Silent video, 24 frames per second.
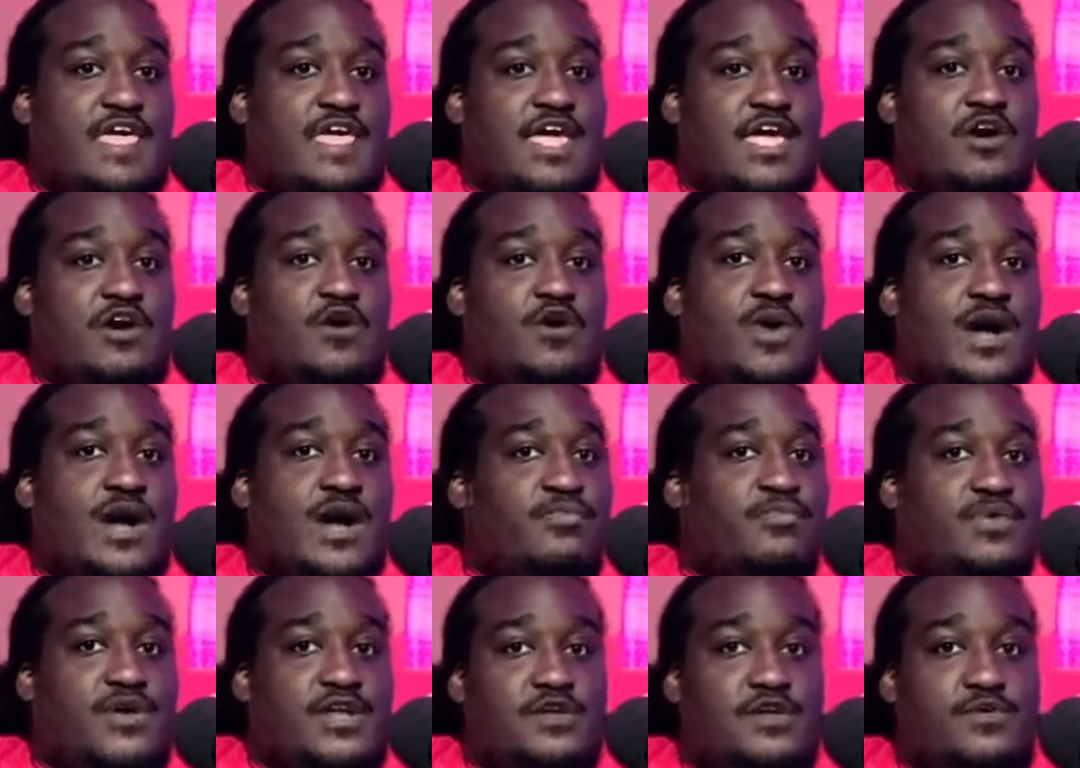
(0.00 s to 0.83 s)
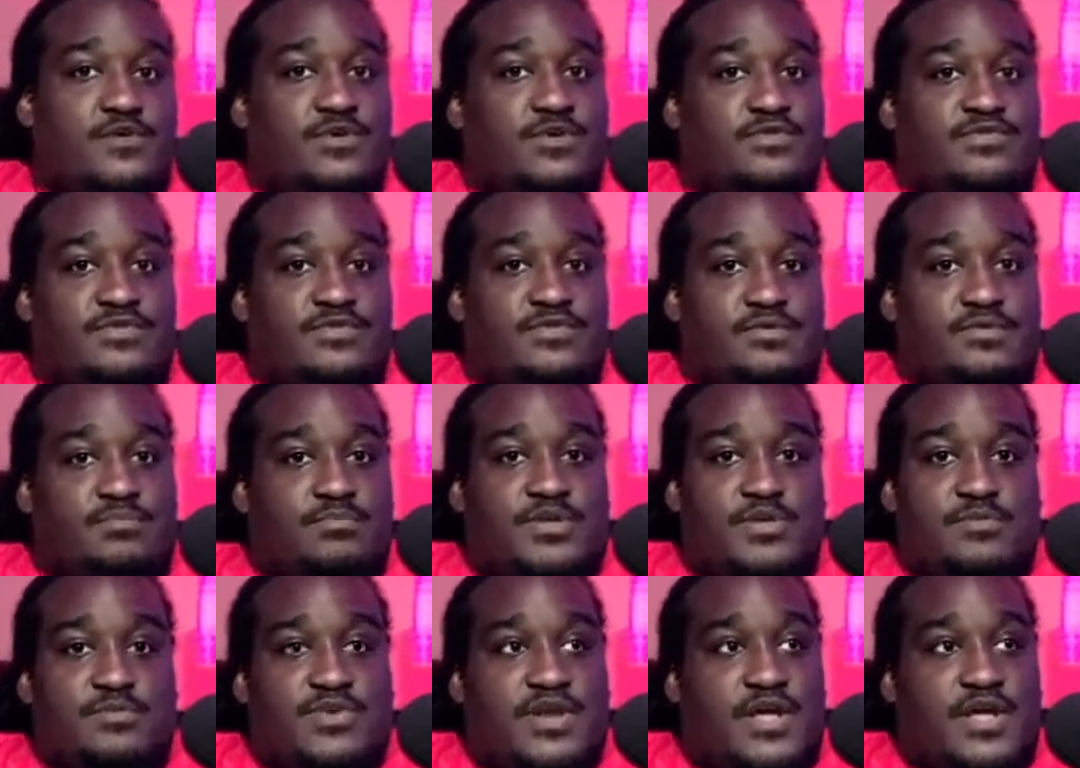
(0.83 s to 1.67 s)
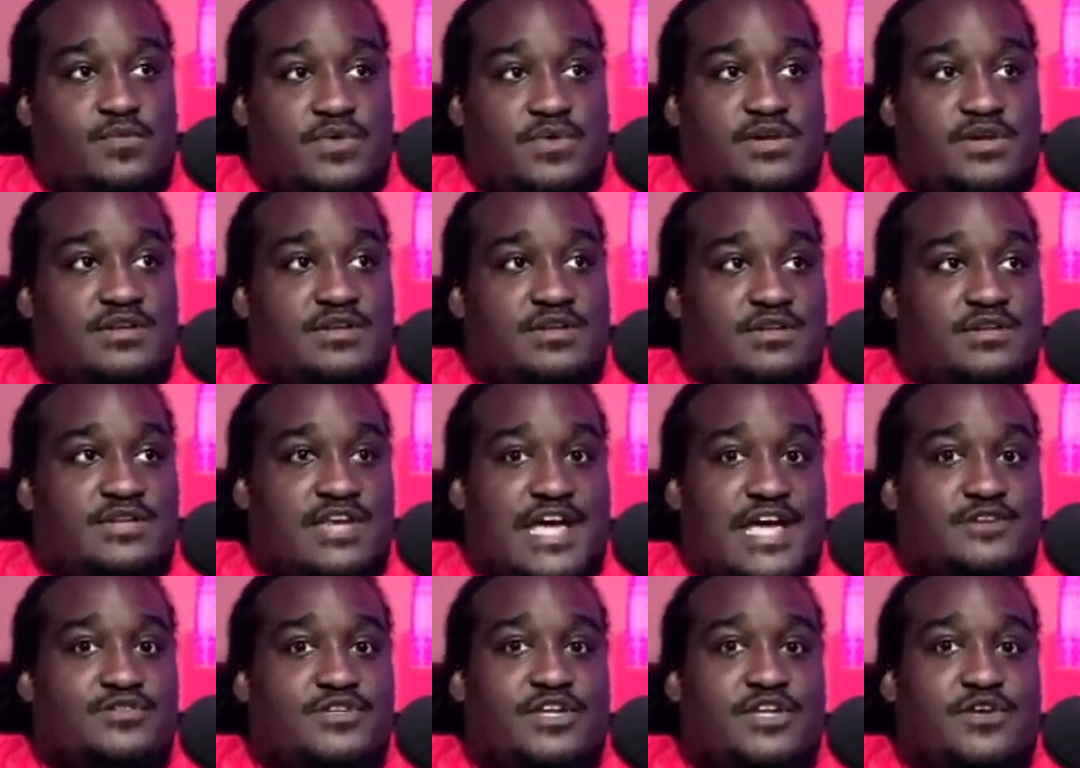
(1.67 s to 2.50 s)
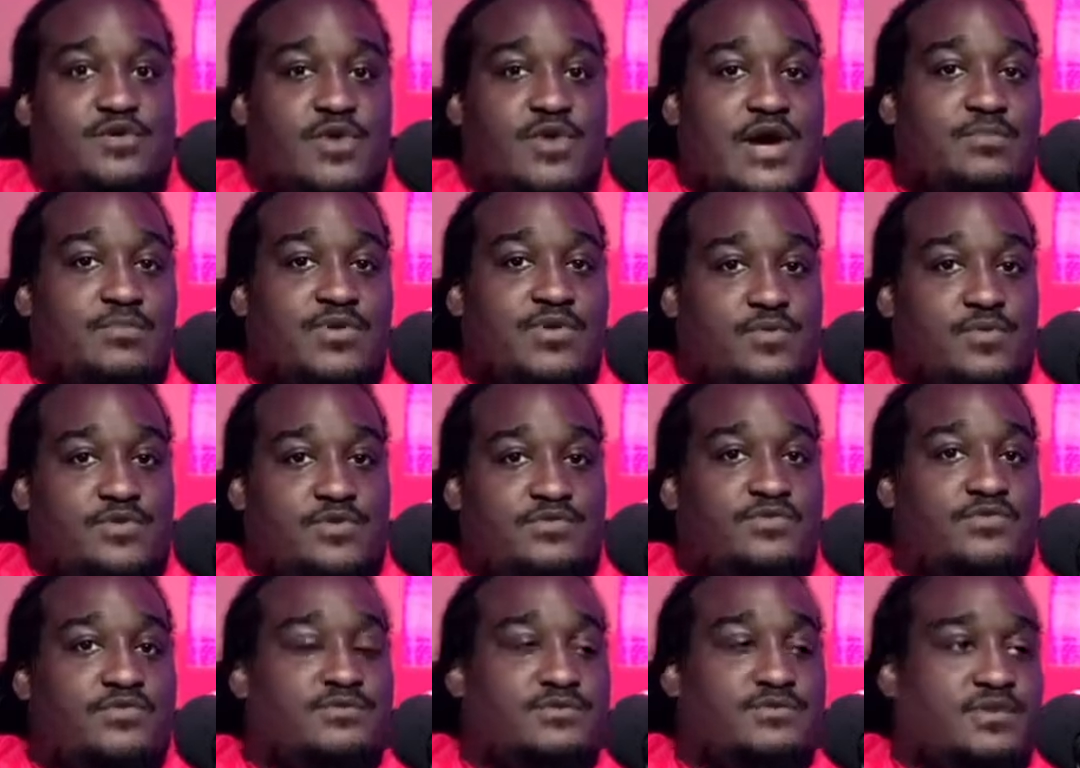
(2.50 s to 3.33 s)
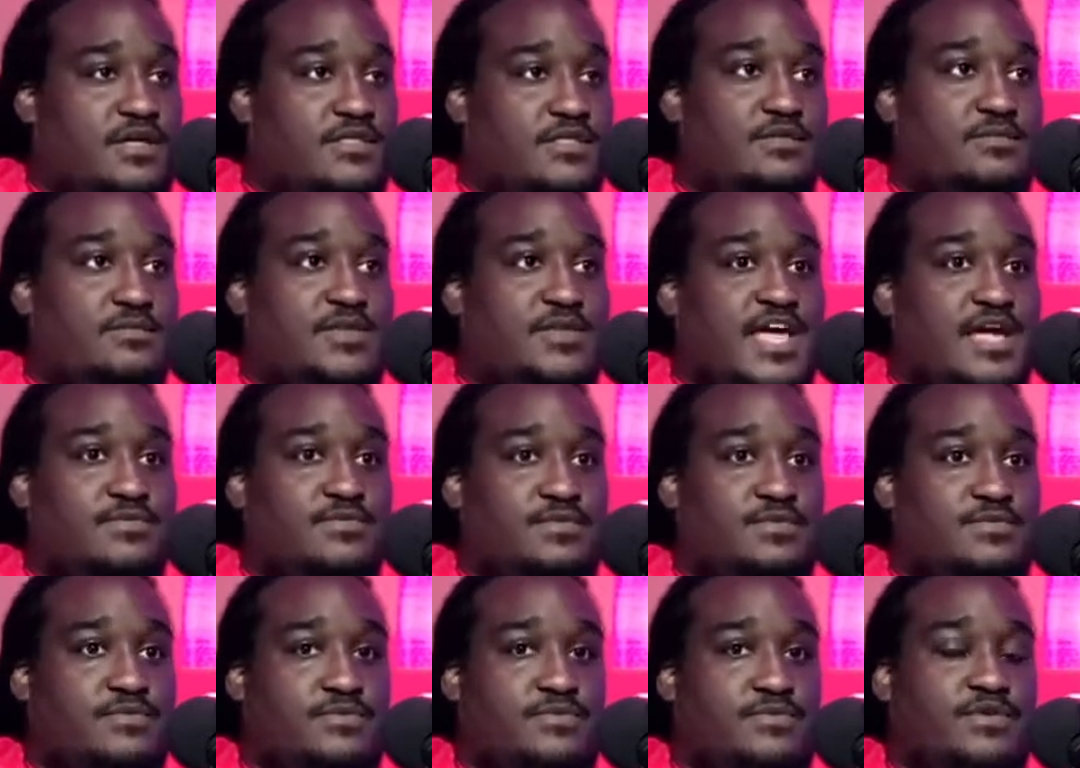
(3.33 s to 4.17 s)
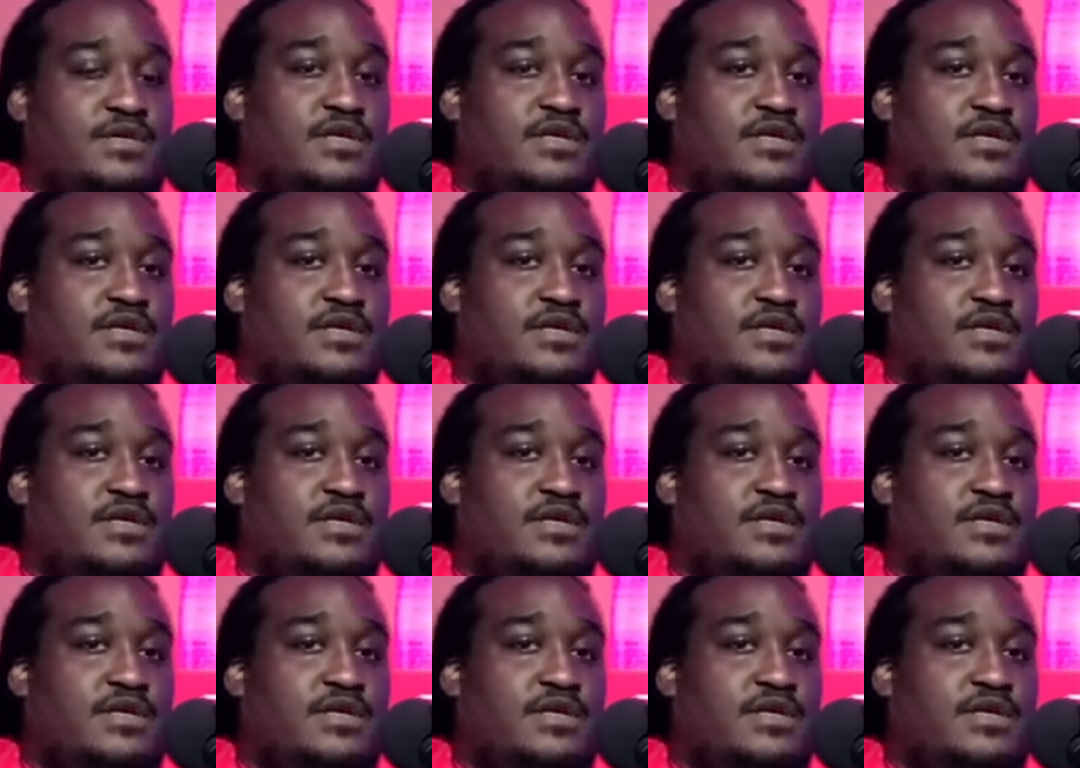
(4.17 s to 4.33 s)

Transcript: and cooperated with the people that we could naturally cooperate with, was other black people.